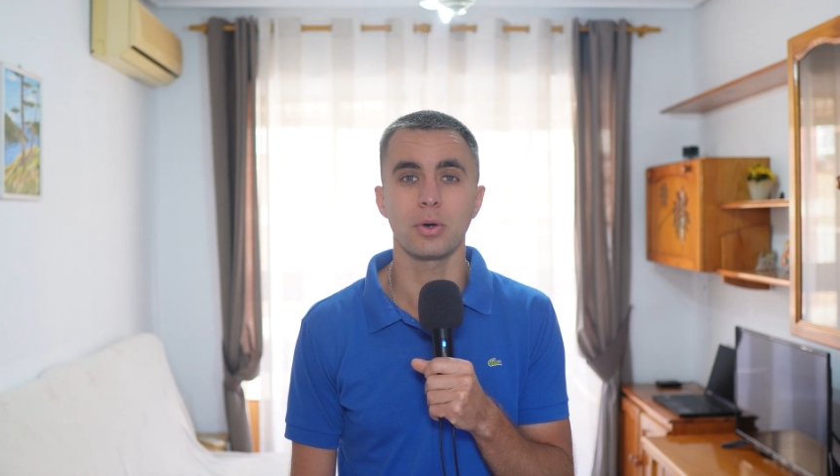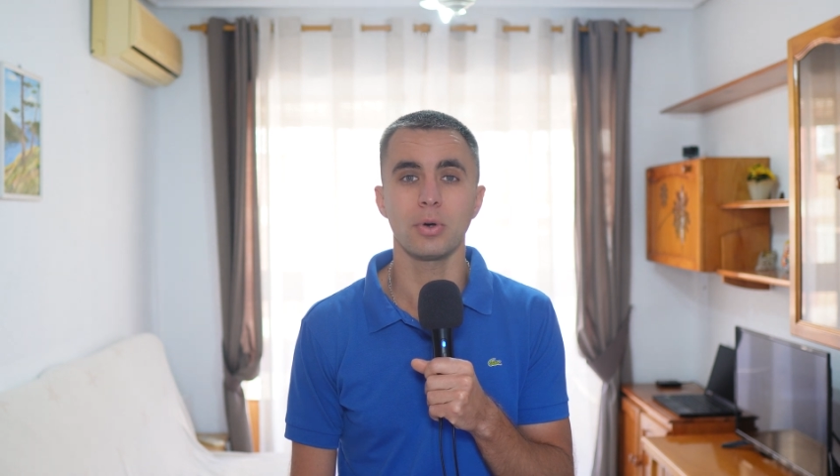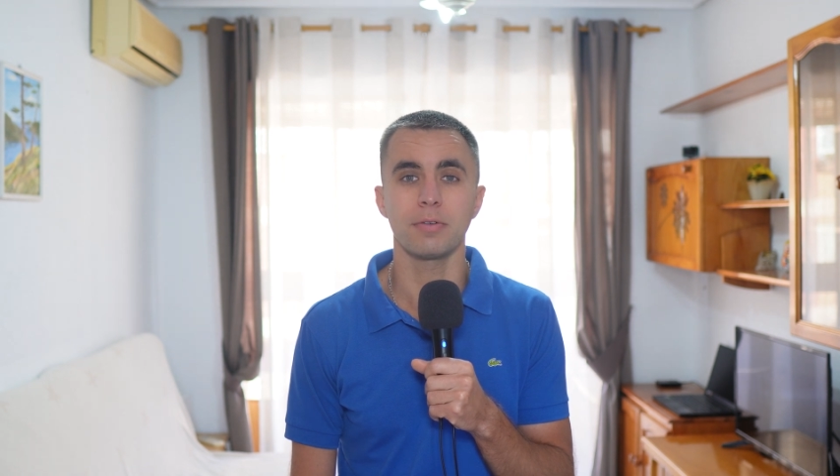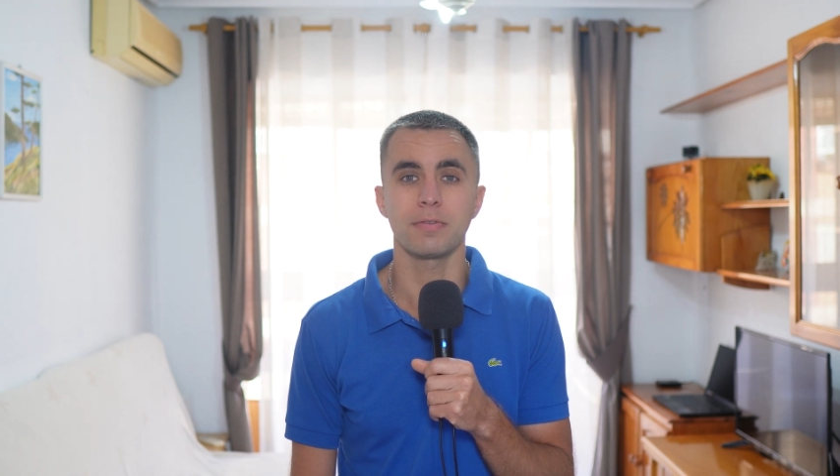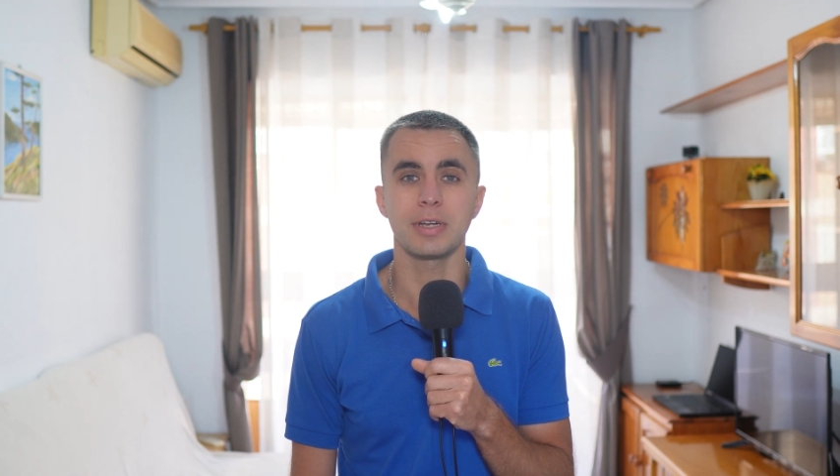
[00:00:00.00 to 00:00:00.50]

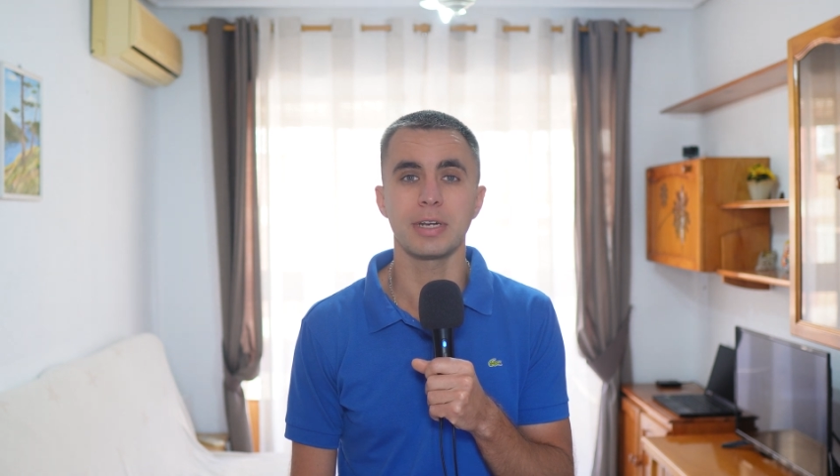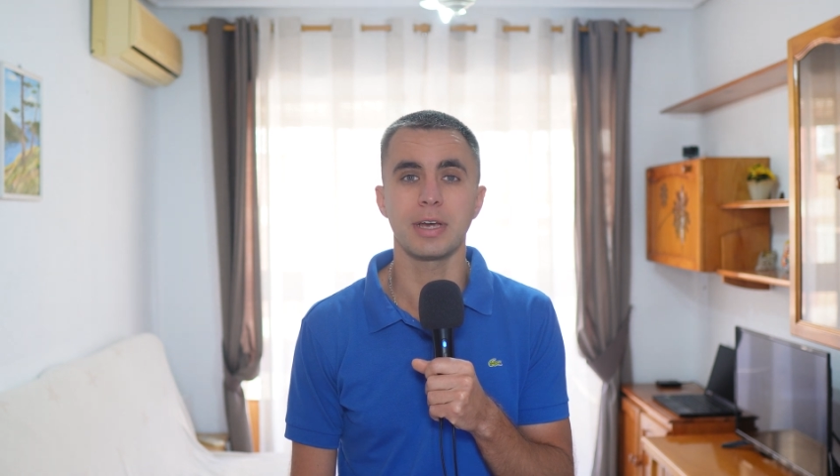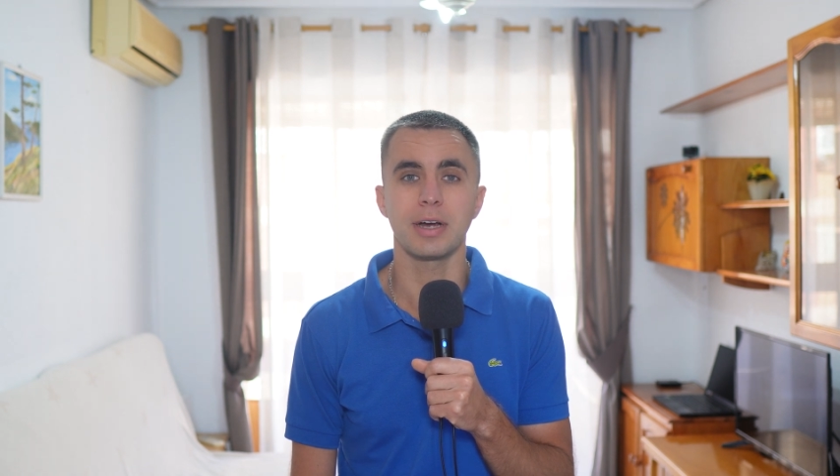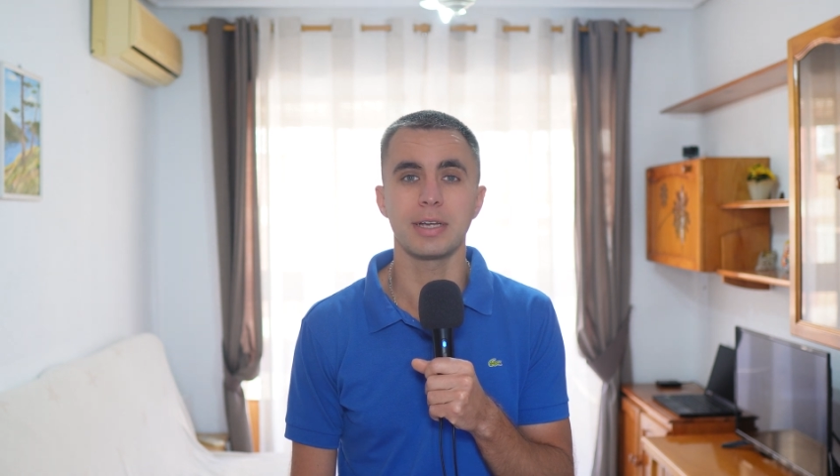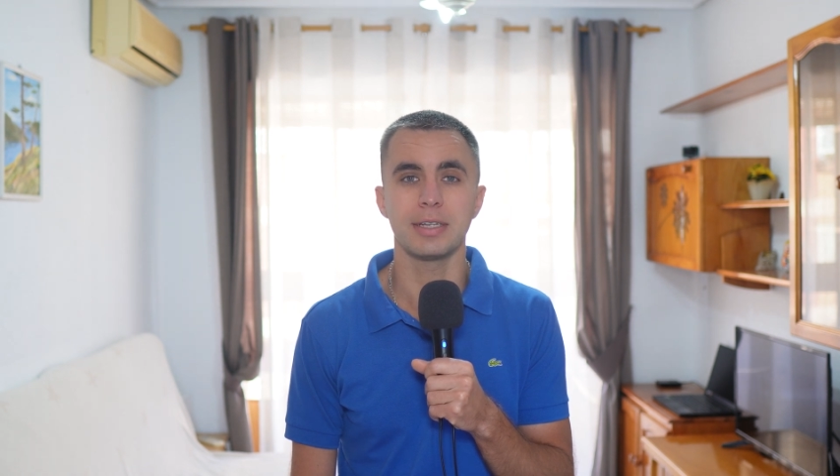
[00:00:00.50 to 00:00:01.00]
or if any
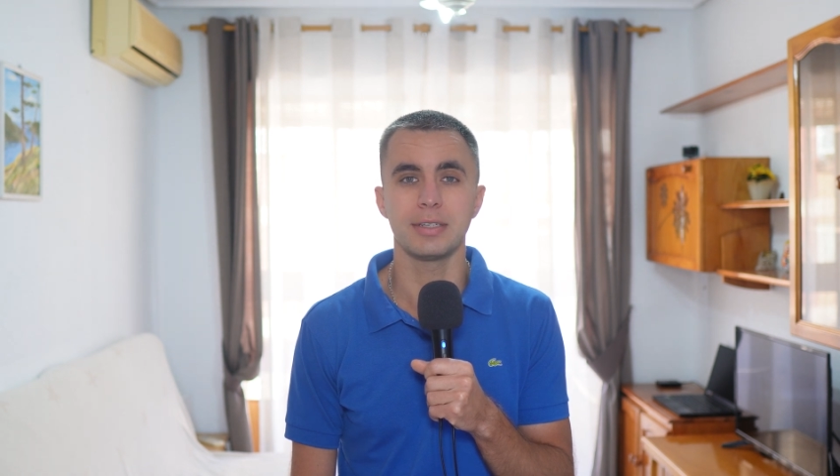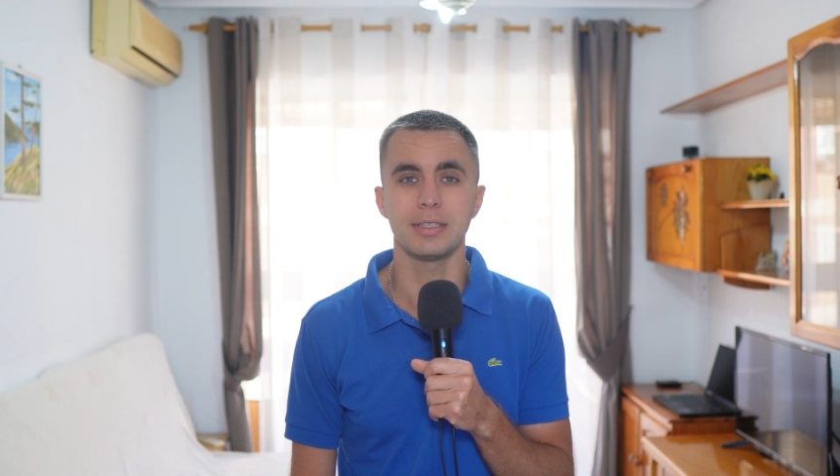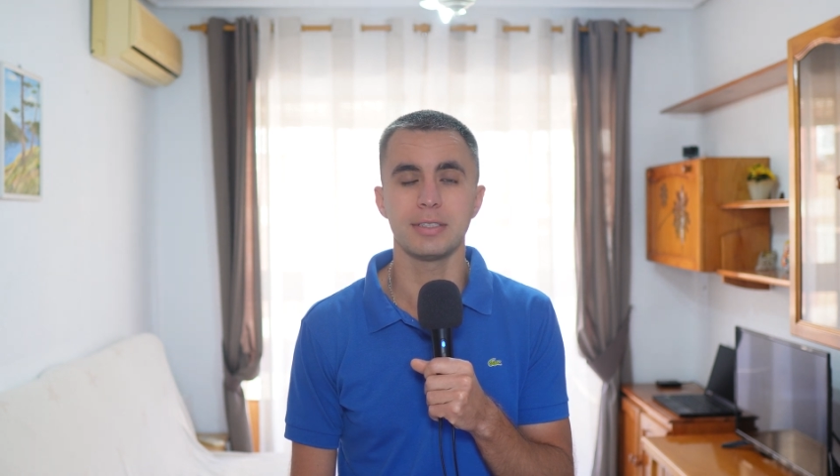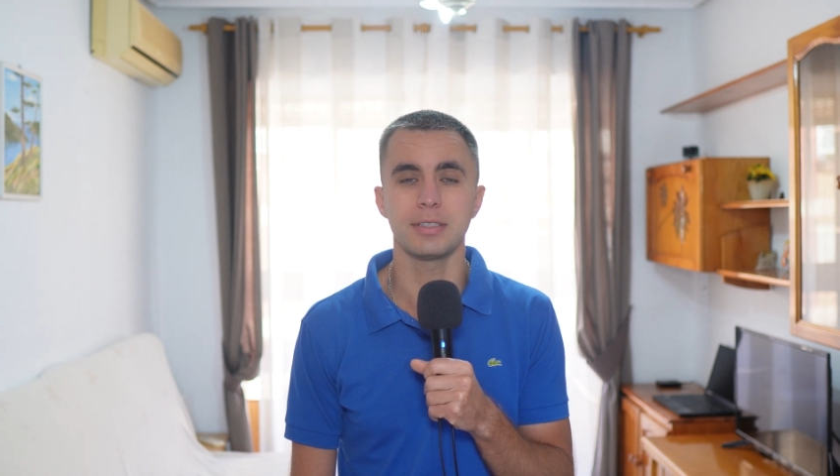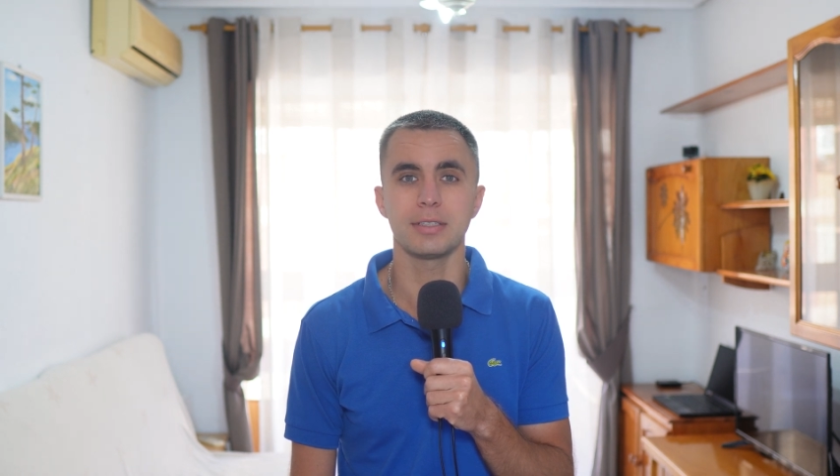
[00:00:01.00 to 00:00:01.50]
eye
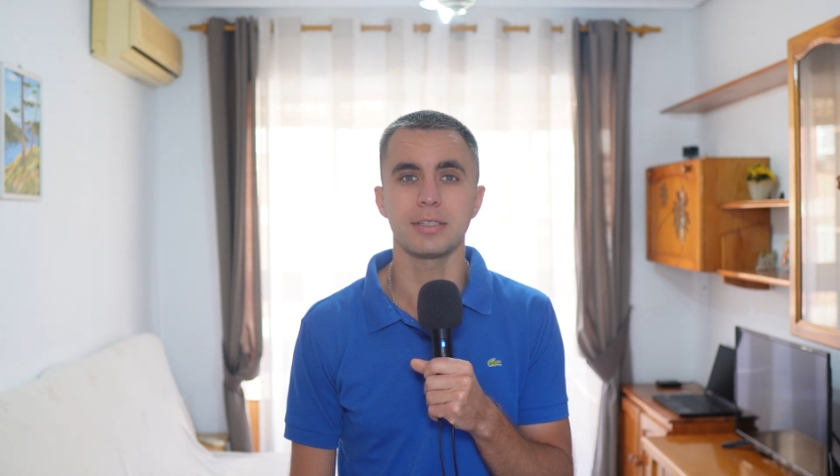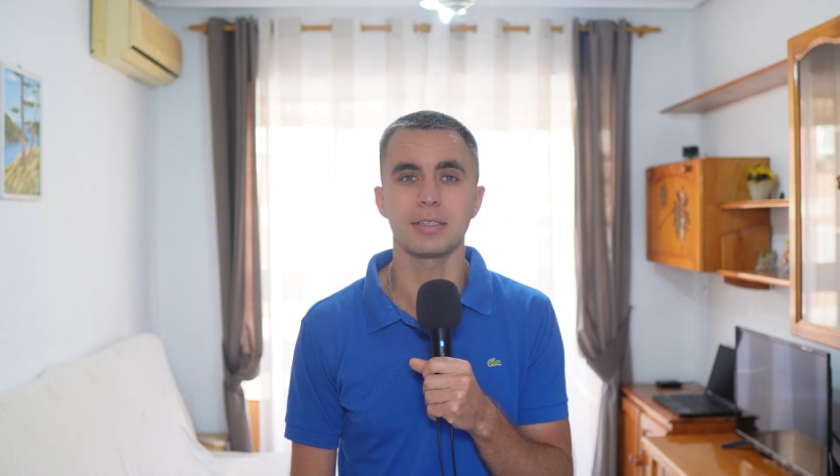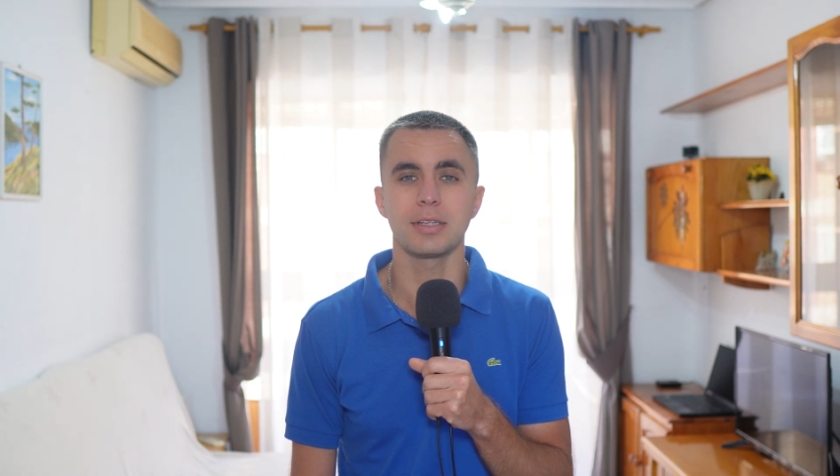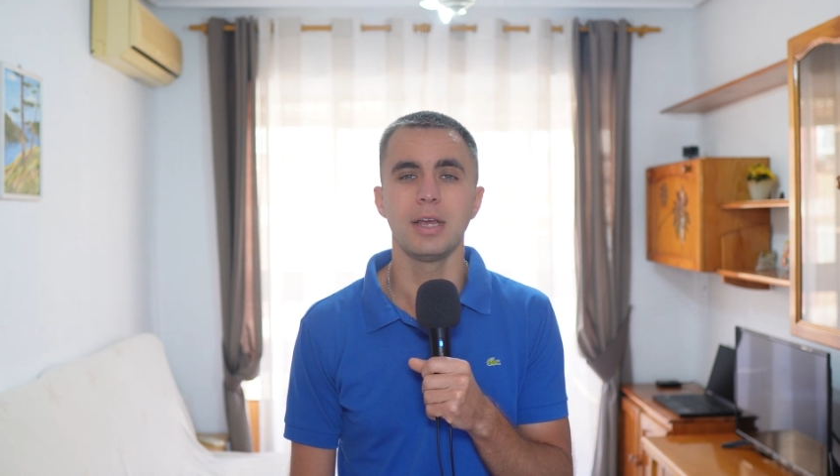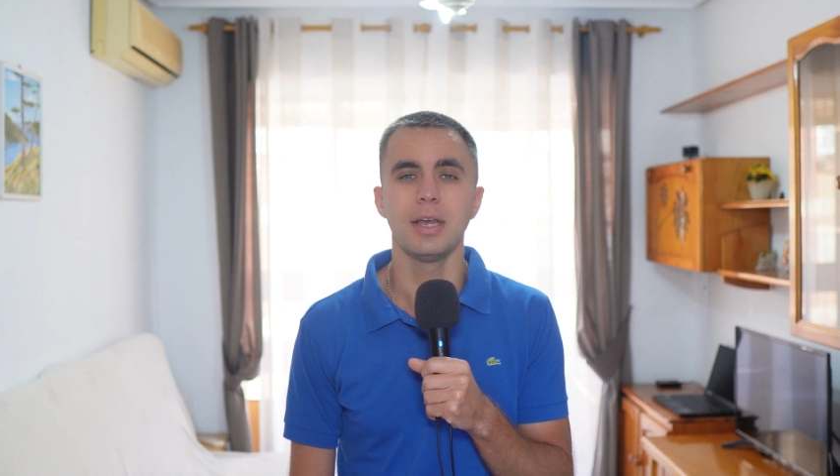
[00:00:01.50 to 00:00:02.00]
diseases.